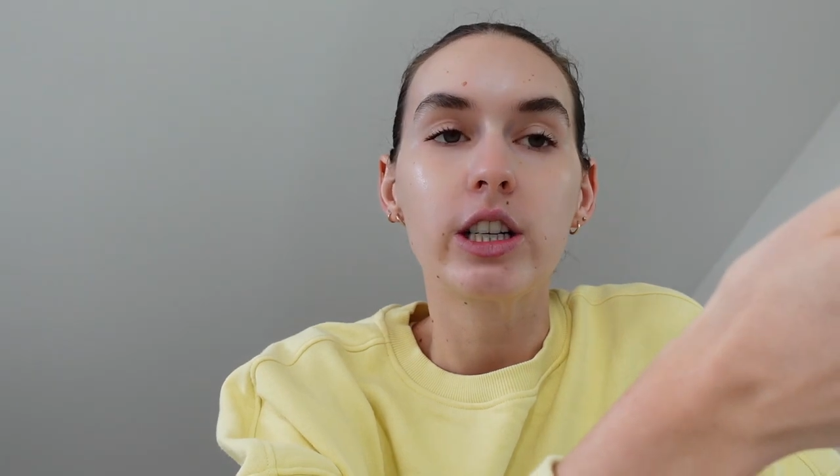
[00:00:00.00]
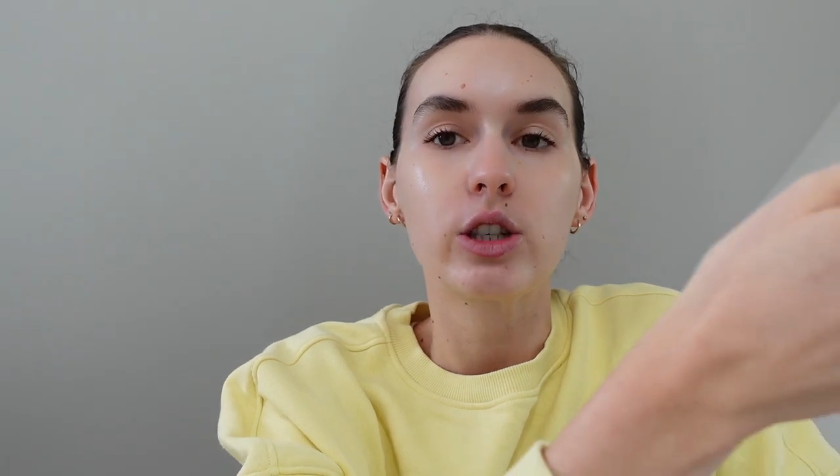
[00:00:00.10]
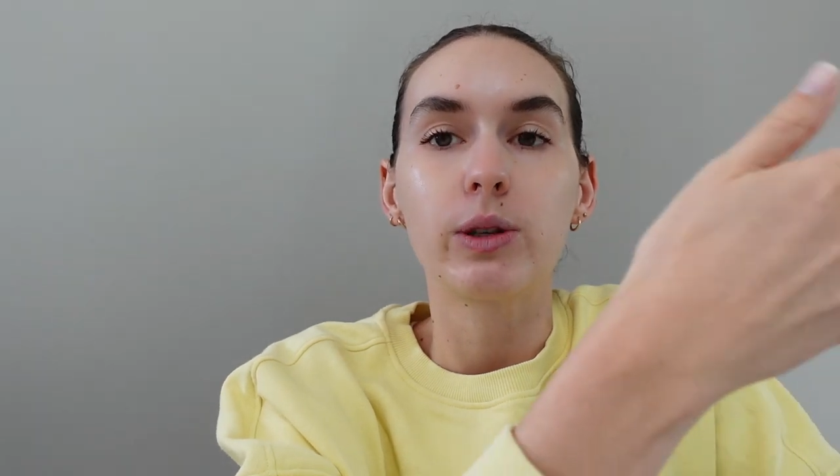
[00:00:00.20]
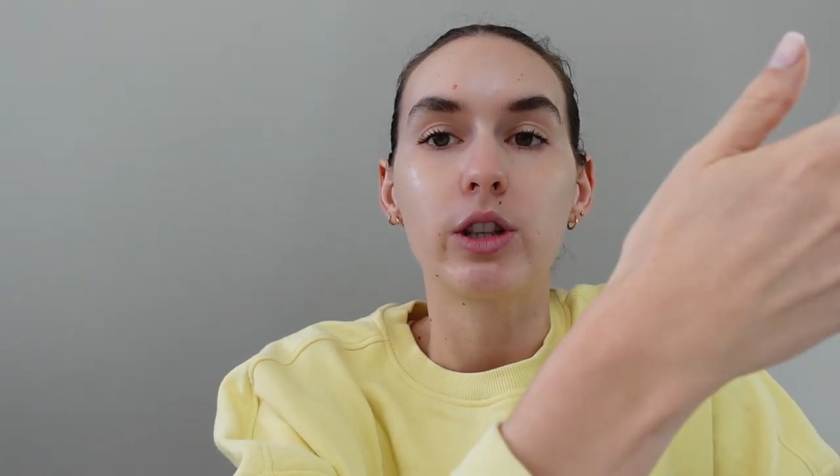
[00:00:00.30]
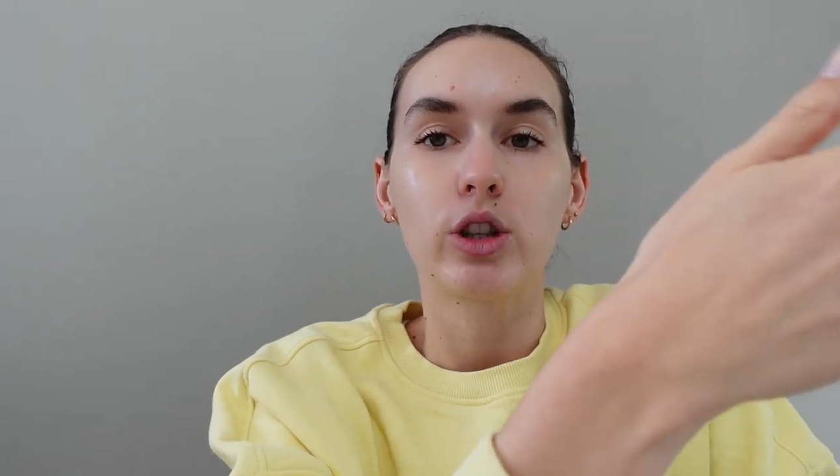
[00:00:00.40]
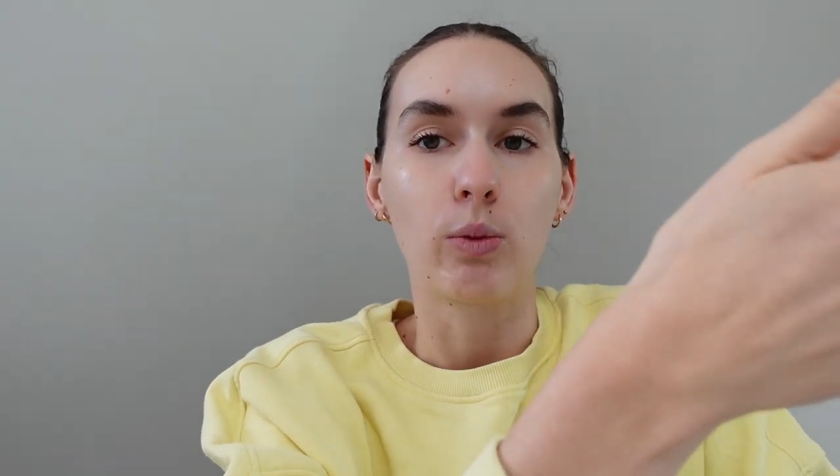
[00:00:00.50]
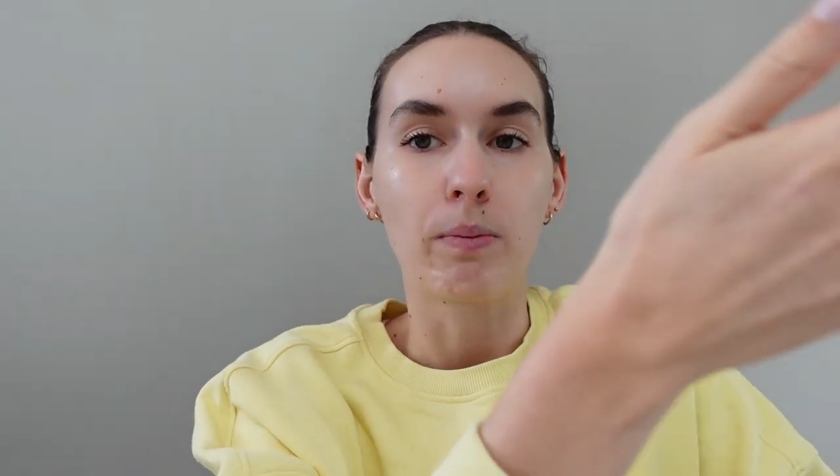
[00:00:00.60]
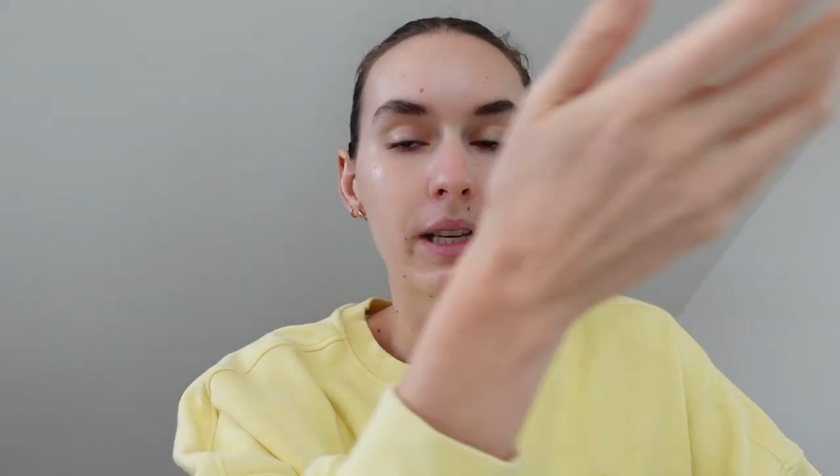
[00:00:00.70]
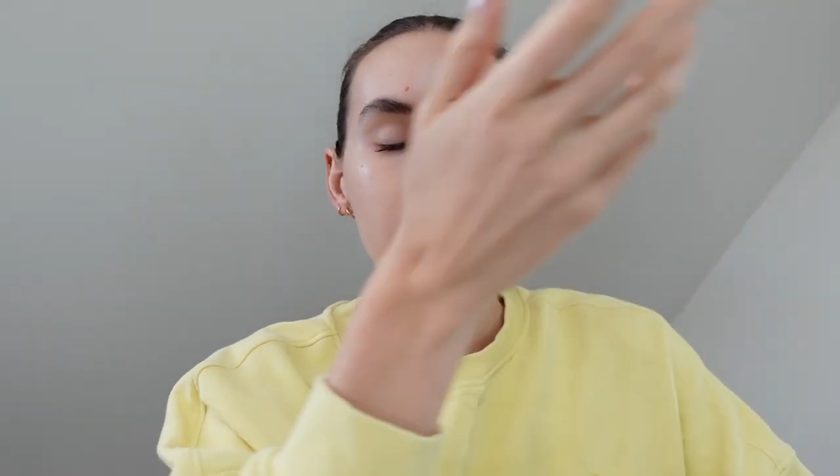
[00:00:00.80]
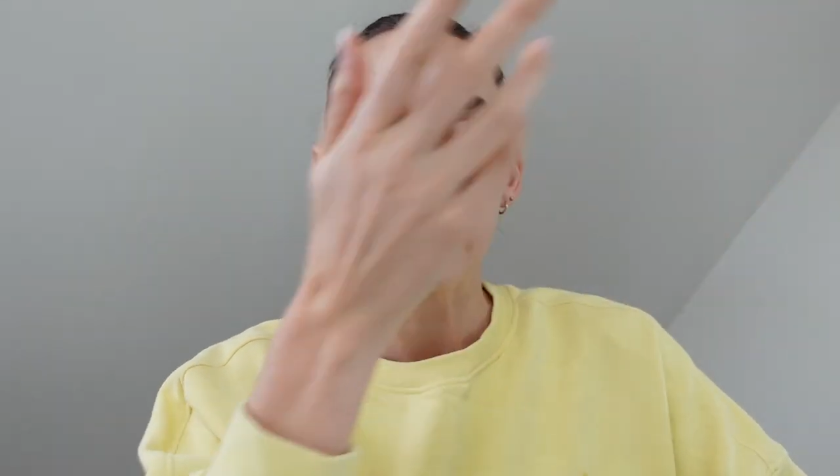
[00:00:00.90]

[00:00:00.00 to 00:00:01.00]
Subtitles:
so we don't miss